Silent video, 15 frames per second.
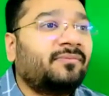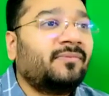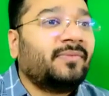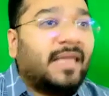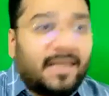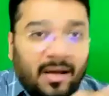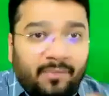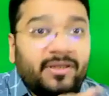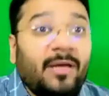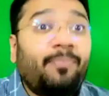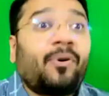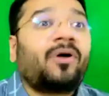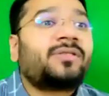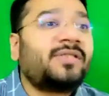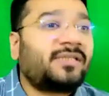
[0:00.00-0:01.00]
They'll come with the
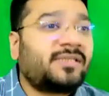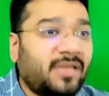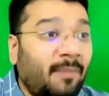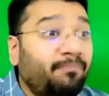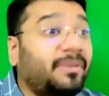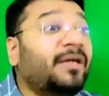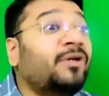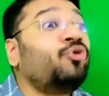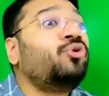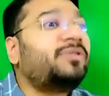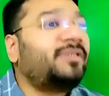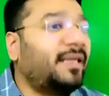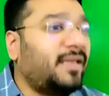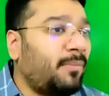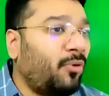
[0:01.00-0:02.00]
process. Complete rules
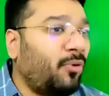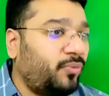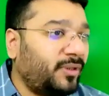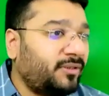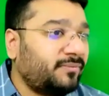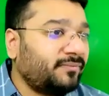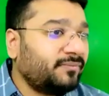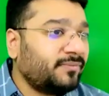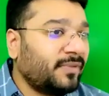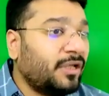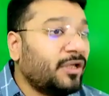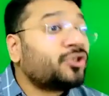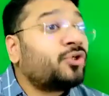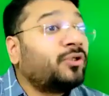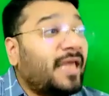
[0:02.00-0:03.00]
they'll come out with.
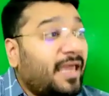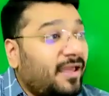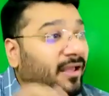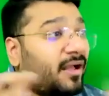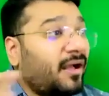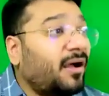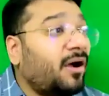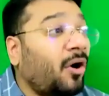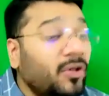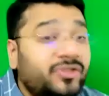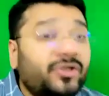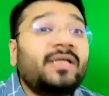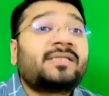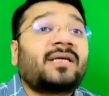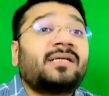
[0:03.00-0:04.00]
So they
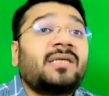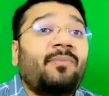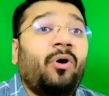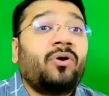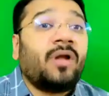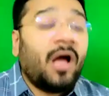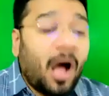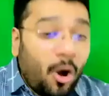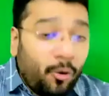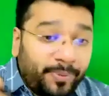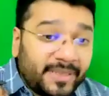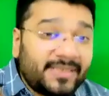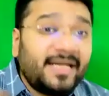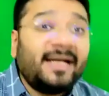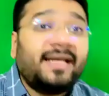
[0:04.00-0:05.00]
also discuss about how
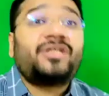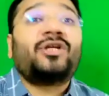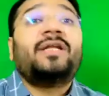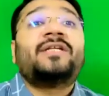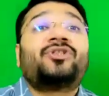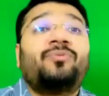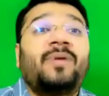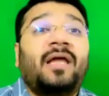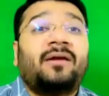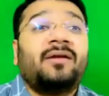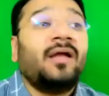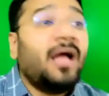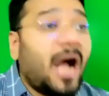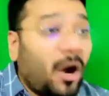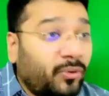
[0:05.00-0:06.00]
presentation needs to be done,
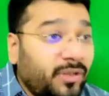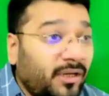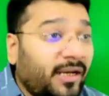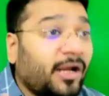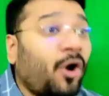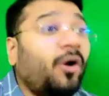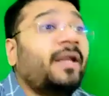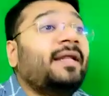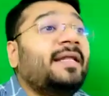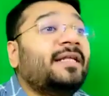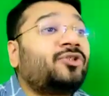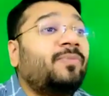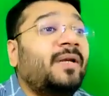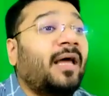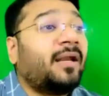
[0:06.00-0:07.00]
how the recording needs
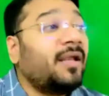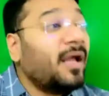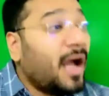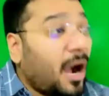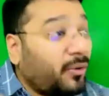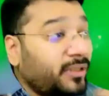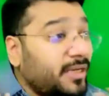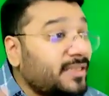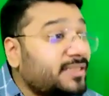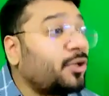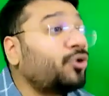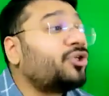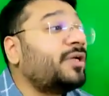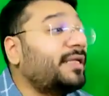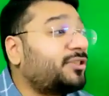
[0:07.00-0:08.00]
to be done, how the
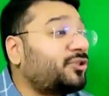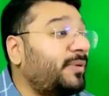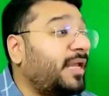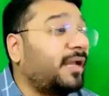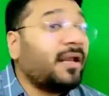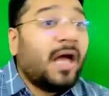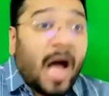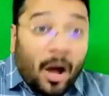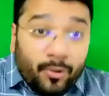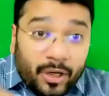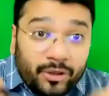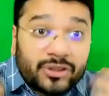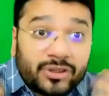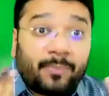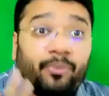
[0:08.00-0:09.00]
disclosure needs to be done, how
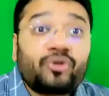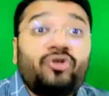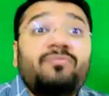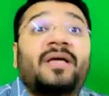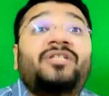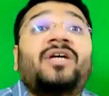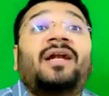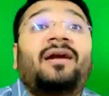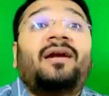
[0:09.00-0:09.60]
are you supposed to measure a